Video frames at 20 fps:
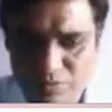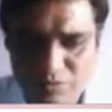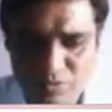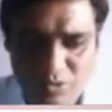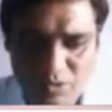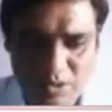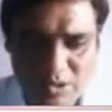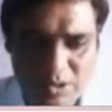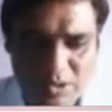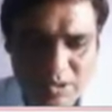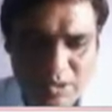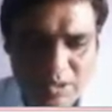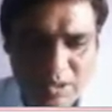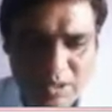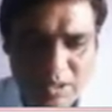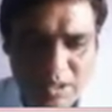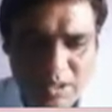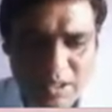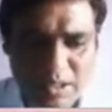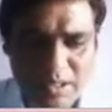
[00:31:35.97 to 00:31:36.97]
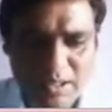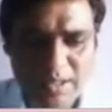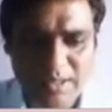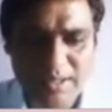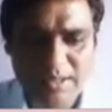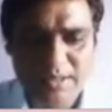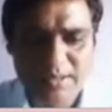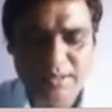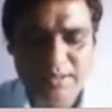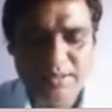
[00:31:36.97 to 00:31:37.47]
Okay,
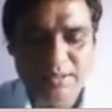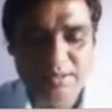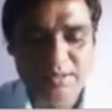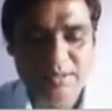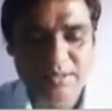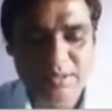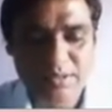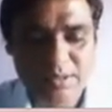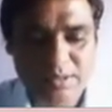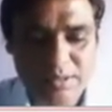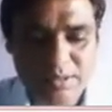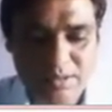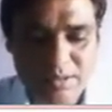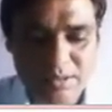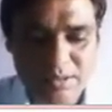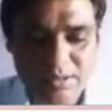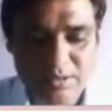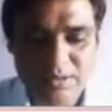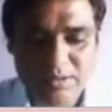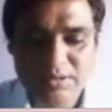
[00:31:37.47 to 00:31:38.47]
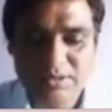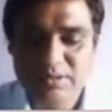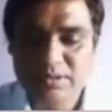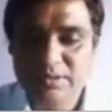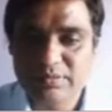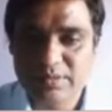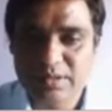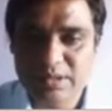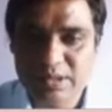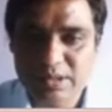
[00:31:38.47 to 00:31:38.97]
and it is
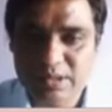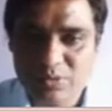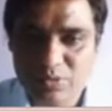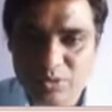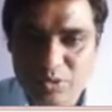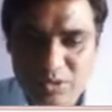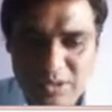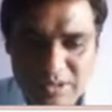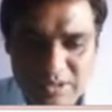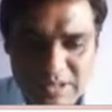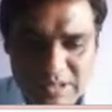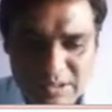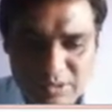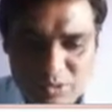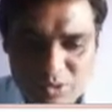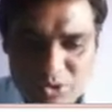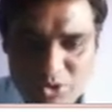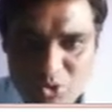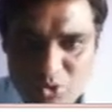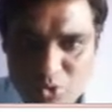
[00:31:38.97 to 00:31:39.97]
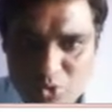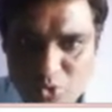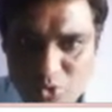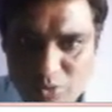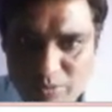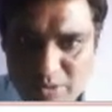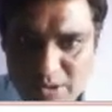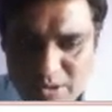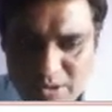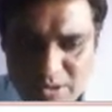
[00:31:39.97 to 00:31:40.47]
given that voltage across 2 ohm
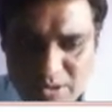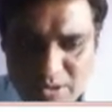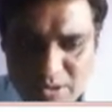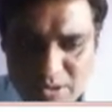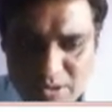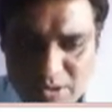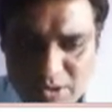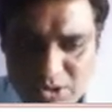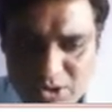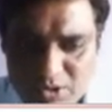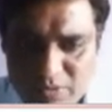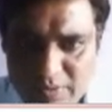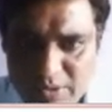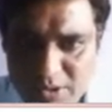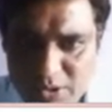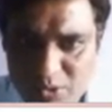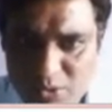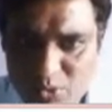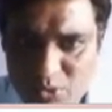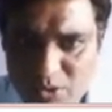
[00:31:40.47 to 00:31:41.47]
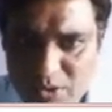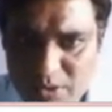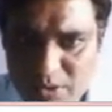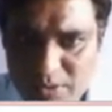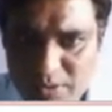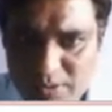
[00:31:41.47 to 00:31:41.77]
resistor is 20 volt.